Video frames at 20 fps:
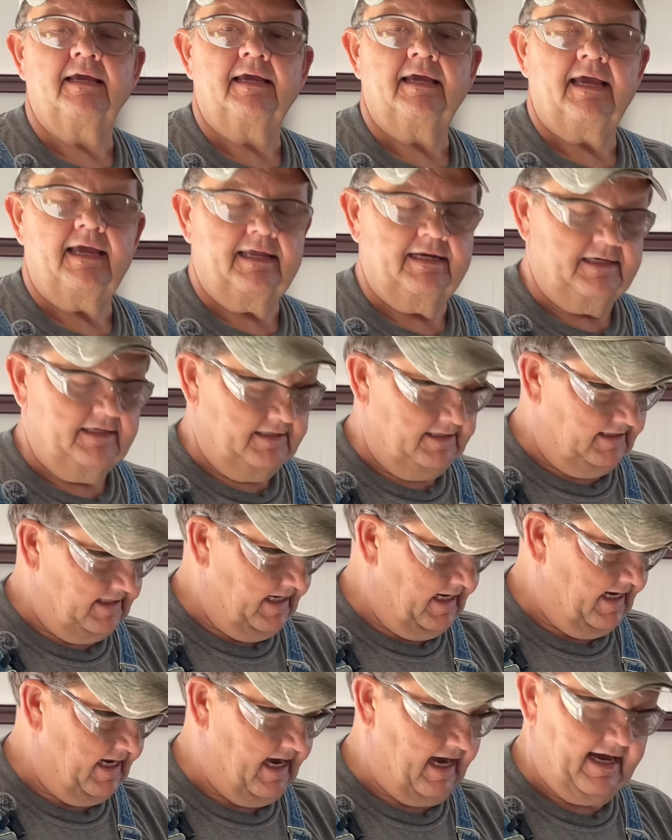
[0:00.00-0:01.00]
and to
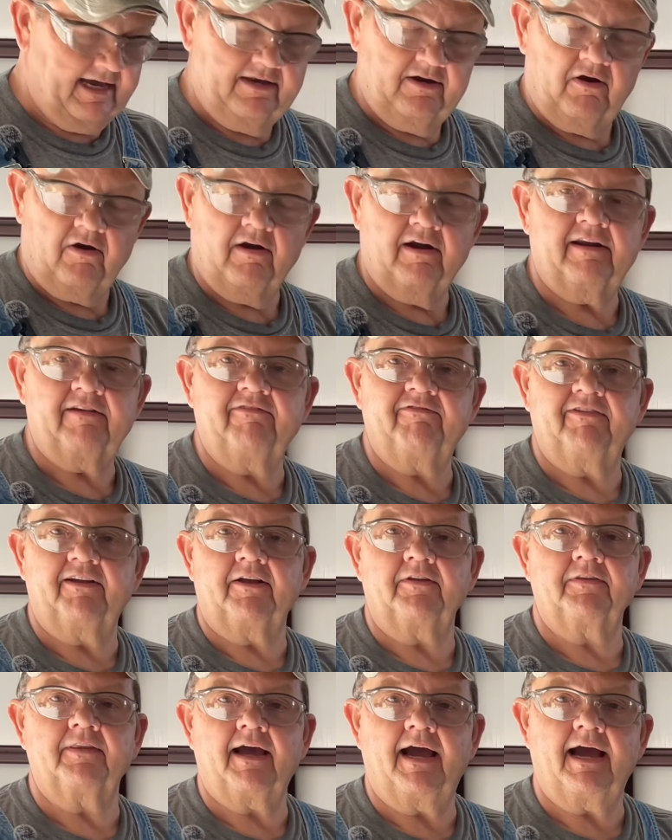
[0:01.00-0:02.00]
see. I had already
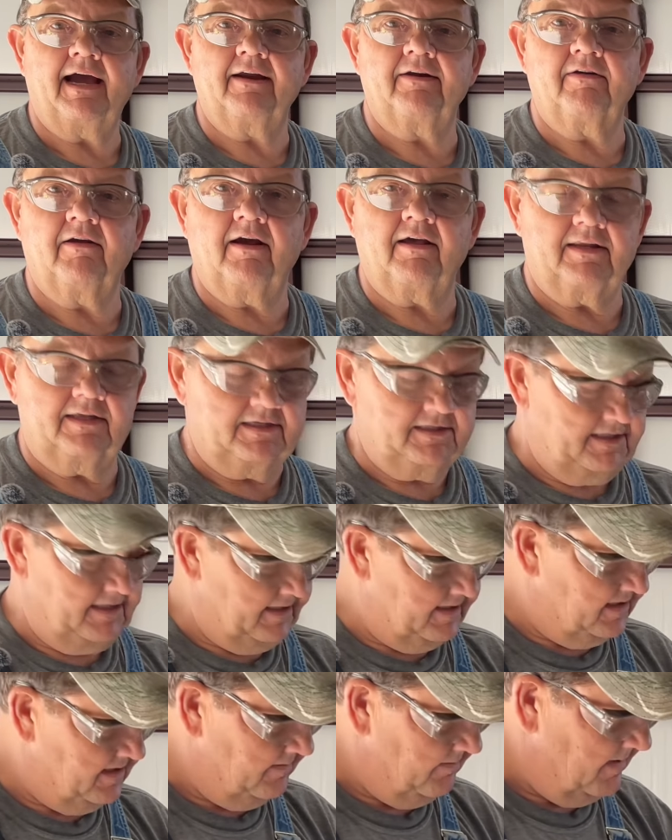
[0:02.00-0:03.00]
filled the hydraulic
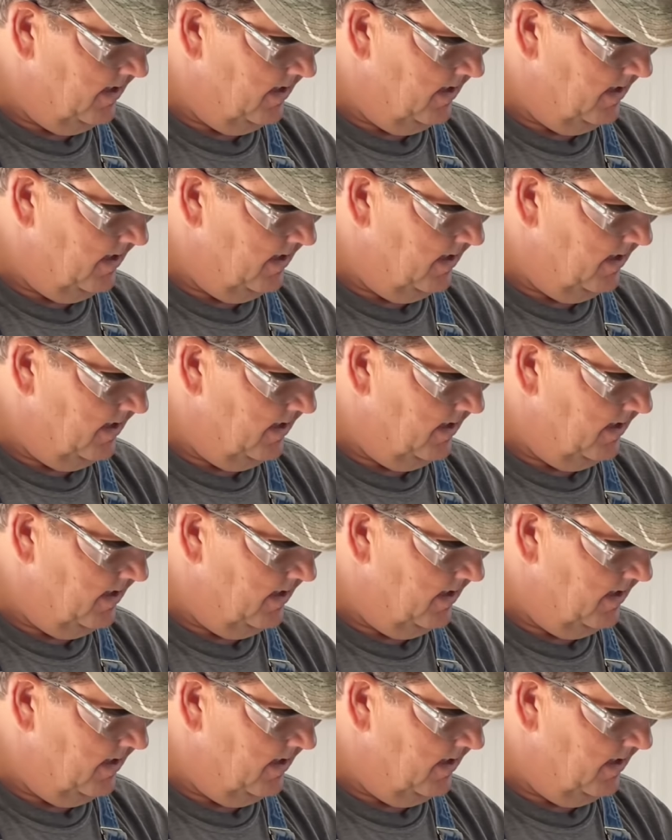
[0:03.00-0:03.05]
system